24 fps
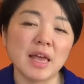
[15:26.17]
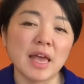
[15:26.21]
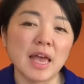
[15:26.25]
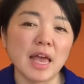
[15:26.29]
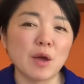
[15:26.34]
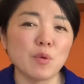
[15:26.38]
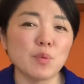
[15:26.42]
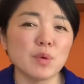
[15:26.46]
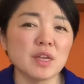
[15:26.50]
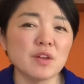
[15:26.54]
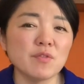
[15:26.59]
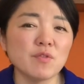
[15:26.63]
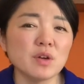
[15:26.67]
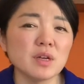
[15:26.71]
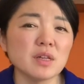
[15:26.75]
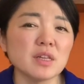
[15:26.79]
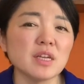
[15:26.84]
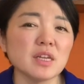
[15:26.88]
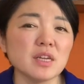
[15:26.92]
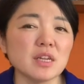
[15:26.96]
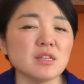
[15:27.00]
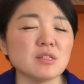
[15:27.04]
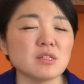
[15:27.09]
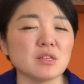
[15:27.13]
And we
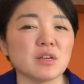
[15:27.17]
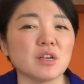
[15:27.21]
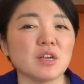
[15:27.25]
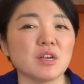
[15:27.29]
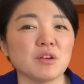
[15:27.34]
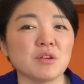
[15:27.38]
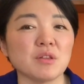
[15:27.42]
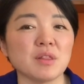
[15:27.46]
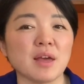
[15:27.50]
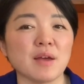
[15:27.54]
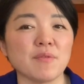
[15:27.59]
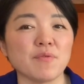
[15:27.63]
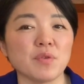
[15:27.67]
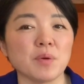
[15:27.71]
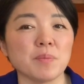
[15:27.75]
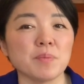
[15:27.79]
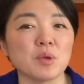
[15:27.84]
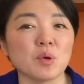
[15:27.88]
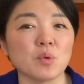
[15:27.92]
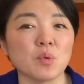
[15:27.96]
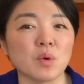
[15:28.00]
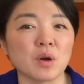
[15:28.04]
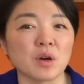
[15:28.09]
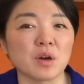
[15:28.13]
really need to hear that from
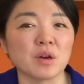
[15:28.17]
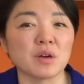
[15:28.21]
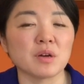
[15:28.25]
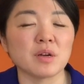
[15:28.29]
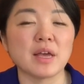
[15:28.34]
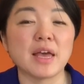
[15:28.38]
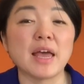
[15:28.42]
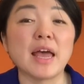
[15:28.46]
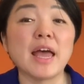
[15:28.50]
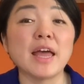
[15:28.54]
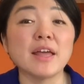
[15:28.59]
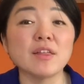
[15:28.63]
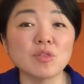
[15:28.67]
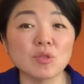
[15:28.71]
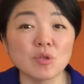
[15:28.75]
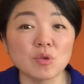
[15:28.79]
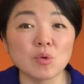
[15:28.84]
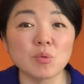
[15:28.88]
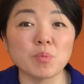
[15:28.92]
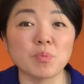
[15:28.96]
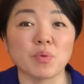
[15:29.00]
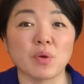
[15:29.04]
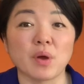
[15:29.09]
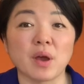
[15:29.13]
the word and
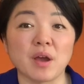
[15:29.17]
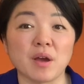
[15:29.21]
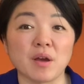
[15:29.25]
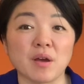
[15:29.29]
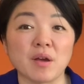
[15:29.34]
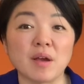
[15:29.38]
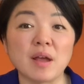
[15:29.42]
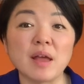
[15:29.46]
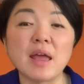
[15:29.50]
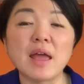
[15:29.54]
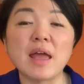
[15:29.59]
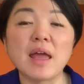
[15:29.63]
through prayer